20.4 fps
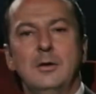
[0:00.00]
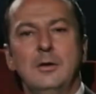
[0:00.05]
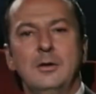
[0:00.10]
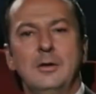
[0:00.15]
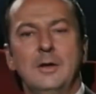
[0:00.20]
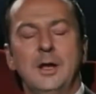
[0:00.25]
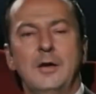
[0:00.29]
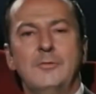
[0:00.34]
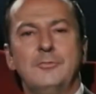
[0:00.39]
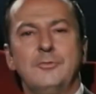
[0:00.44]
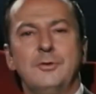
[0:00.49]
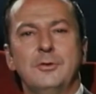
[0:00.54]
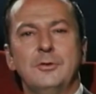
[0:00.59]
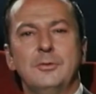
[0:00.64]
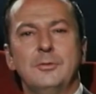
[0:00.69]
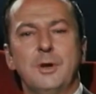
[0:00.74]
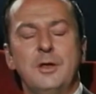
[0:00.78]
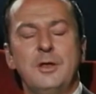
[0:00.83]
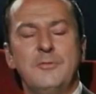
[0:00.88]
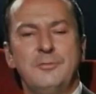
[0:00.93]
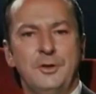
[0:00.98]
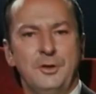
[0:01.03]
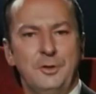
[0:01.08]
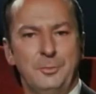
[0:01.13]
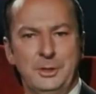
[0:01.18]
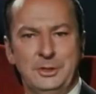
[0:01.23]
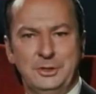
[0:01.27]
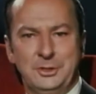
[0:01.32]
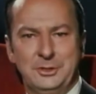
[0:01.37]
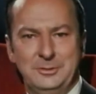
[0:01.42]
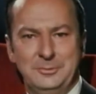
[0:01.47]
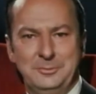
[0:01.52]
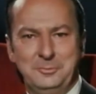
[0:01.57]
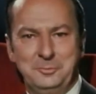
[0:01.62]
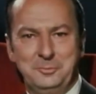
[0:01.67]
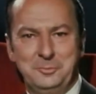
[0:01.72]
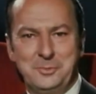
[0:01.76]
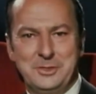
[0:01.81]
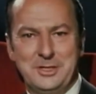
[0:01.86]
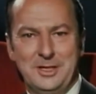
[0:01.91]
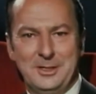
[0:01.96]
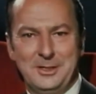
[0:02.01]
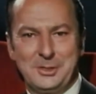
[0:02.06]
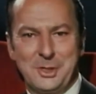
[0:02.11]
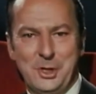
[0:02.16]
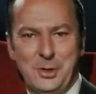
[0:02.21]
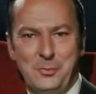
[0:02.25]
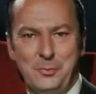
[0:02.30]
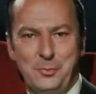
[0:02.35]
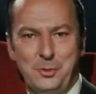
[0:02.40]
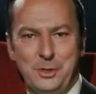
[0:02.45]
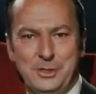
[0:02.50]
After a brief intermission, Telescope